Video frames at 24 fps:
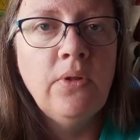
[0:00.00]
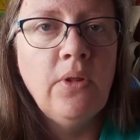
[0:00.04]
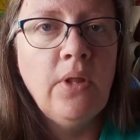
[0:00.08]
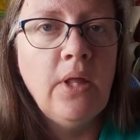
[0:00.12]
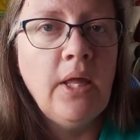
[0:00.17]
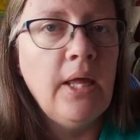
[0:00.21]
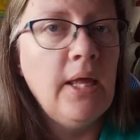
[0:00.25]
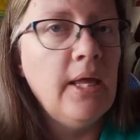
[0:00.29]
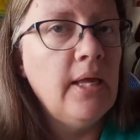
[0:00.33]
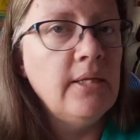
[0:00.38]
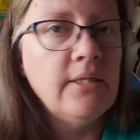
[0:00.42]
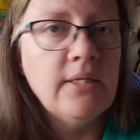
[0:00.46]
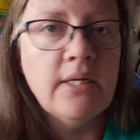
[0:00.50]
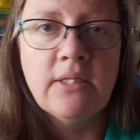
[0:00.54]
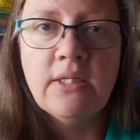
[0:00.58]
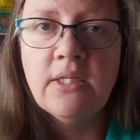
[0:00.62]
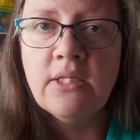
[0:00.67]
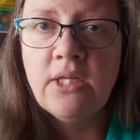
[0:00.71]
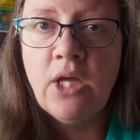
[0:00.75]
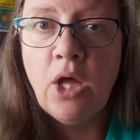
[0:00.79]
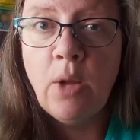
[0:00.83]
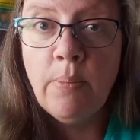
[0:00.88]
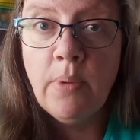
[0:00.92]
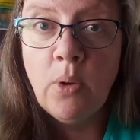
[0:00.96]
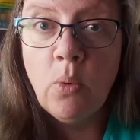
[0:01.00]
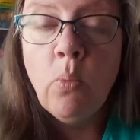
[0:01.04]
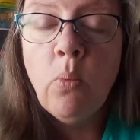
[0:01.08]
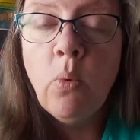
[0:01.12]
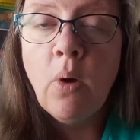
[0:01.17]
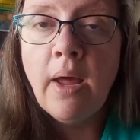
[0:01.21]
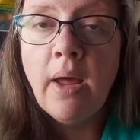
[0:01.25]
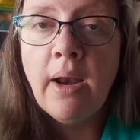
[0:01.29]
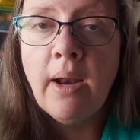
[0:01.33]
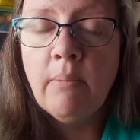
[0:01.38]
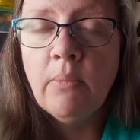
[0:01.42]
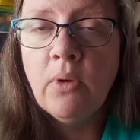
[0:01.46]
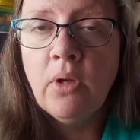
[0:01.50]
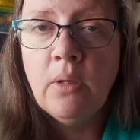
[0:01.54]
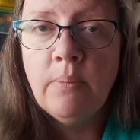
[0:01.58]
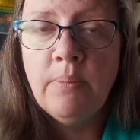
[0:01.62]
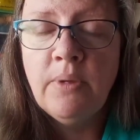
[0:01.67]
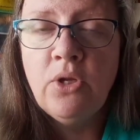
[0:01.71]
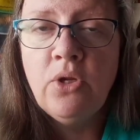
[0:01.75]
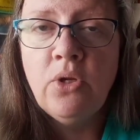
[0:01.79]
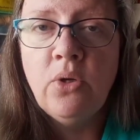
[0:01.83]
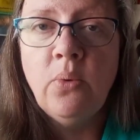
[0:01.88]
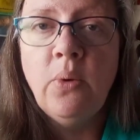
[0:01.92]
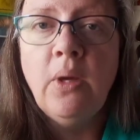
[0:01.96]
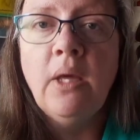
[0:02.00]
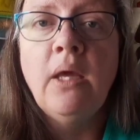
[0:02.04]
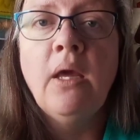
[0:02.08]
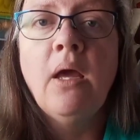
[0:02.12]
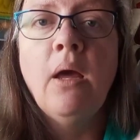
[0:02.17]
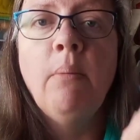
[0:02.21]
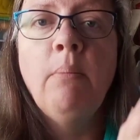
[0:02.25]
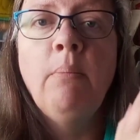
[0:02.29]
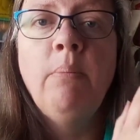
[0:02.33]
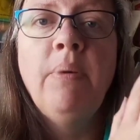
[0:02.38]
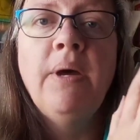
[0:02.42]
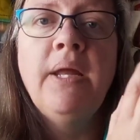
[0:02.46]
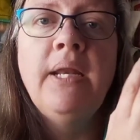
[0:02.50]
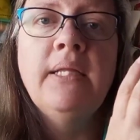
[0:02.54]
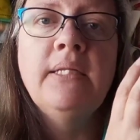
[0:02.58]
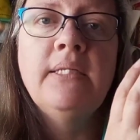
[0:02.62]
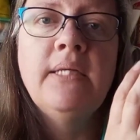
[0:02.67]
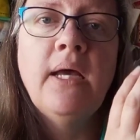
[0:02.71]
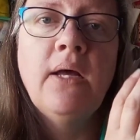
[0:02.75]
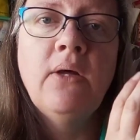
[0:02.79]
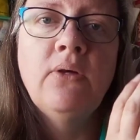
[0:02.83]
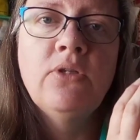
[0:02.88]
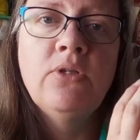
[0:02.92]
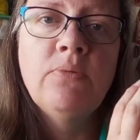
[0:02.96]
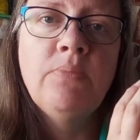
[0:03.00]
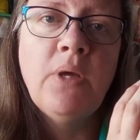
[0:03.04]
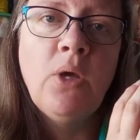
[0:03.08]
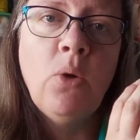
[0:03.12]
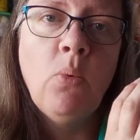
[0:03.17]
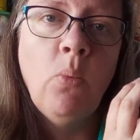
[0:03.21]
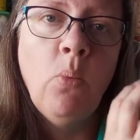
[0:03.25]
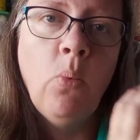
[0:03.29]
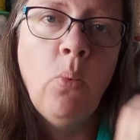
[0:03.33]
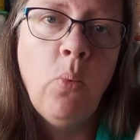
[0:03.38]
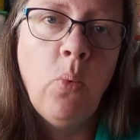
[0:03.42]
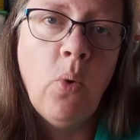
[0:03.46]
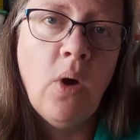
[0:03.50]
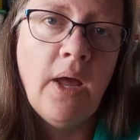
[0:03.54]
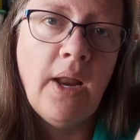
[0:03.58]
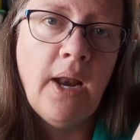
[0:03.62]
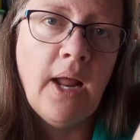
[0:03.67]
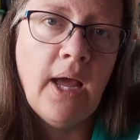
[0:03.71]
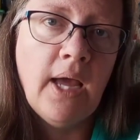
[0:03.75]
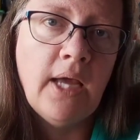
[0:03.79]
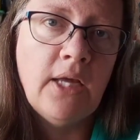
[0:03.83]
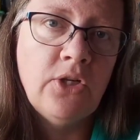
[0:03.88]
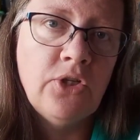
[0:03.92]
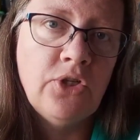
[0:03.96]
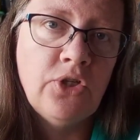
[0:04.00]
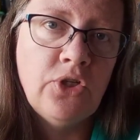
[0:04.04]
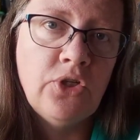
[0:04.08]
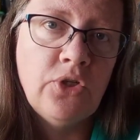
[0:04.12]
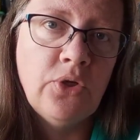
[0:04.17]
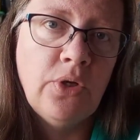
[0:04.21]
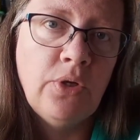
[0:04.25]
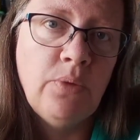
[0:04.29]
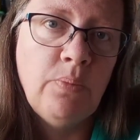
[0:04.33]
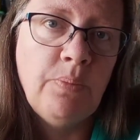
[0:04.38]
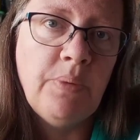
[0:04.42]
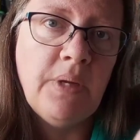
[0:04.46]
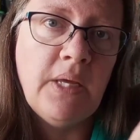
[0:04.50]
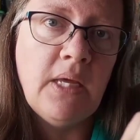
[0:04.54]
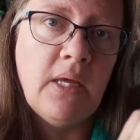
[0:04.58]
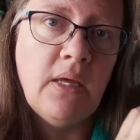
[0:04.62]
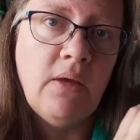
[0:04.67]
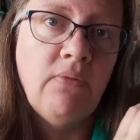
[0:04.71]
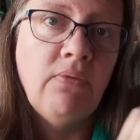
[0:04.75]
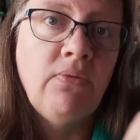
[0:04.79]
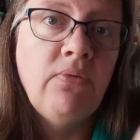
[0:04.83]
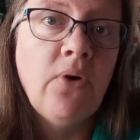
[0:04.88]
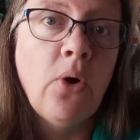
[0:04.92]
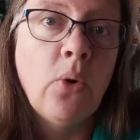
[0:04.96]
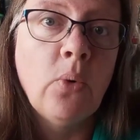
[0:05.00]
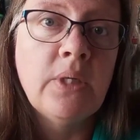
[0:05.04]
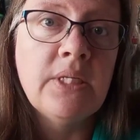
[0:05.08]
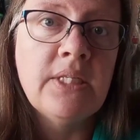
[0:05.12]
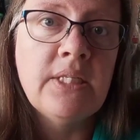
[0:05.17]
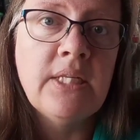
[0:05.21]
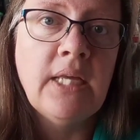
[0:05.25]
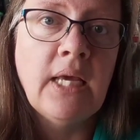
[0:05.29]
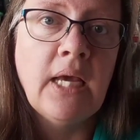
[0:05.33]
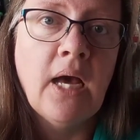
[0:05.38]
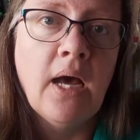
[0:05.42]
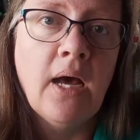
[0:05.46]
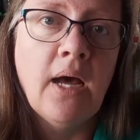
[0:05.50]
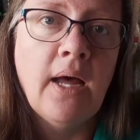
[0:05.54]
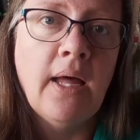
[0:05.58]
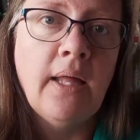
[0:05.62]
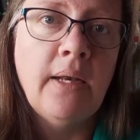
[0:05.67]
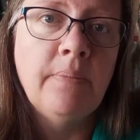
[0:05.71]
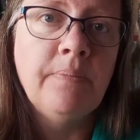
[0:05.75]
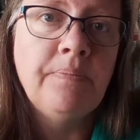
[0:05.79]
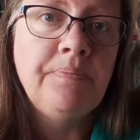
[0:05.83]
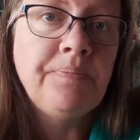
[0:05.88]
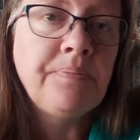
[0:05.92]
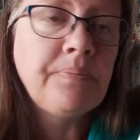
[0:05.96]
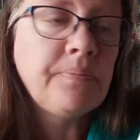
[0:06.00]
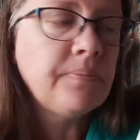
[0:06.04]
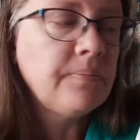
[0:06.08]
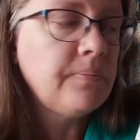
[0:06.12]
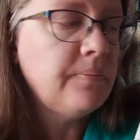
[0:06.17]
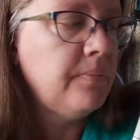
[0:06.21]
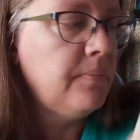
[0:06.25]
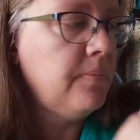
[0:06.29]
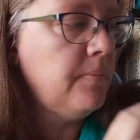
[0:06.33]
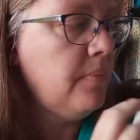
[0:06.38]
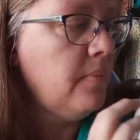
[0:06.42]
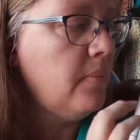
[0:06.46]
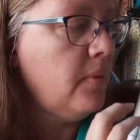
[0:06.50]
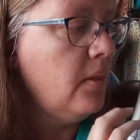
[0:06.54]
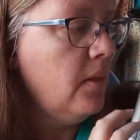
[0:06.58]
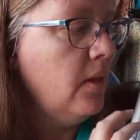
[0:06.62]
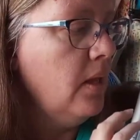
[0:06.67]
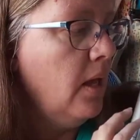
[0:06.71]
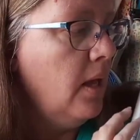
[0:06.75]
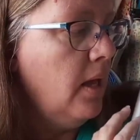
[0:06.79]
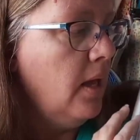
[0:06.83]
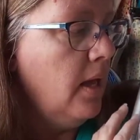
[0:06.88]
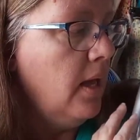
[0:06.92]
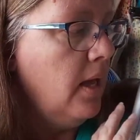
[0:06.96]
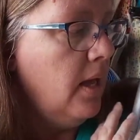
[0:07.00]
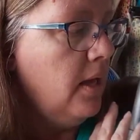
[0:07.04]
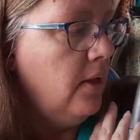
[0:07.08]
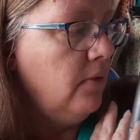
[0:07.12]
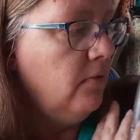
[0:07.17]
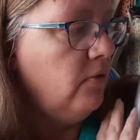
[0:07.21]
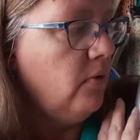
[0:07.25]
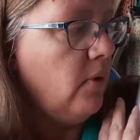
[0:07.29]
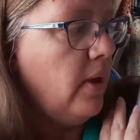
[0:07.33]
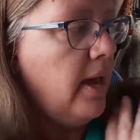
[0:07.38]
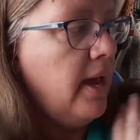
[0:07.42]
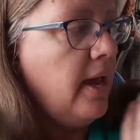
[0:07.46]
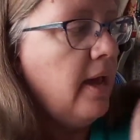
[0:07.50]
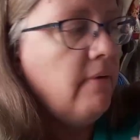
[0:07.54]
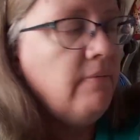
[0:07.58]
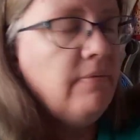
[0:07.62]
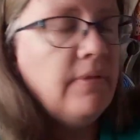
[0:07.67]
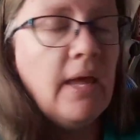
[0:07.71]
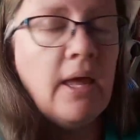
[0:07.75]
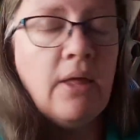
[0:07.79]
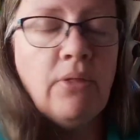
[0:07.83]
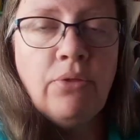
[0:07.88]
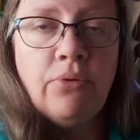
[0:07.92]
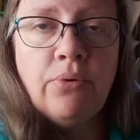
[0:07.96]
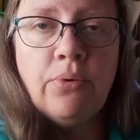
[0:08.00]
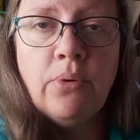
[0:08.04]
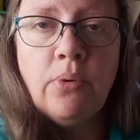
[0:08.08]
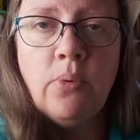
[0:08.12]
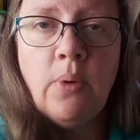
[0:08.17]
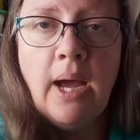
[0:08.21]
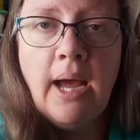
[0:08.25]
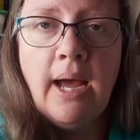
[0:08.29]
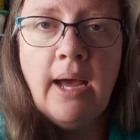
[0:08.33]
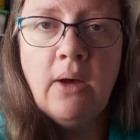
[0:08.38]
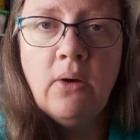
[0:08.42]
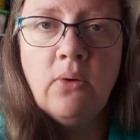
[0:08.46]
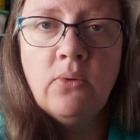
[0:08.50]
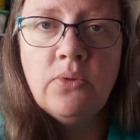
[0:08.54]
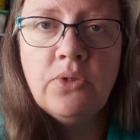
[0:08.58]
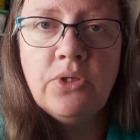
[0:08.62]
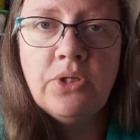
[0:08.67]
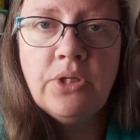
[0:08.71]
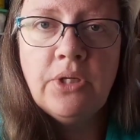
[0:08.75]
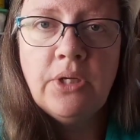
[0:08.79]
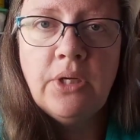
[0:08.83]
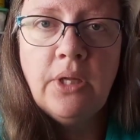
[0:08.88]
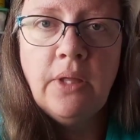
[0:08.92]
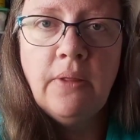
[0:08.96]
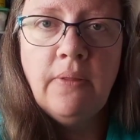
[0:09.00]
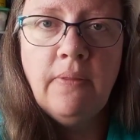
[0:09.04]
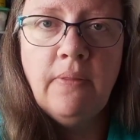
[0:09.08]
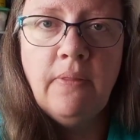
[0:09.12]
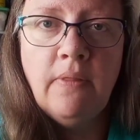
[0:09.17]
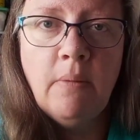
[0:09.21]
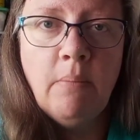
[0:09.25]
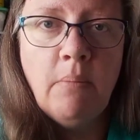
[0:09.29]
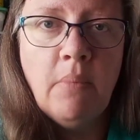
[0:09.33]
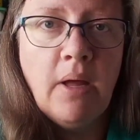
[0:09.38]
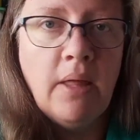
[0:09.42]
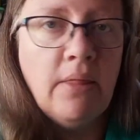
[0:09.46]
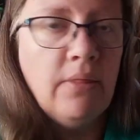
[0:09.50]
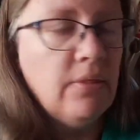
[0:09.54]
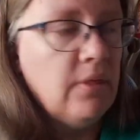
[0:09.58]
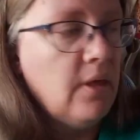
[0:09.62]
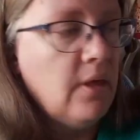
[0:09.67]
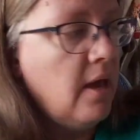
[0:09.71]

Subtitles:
It doesn't tell me what I'm going to be doing, but it tells me what I should be focusing on. So I have that throughout the month.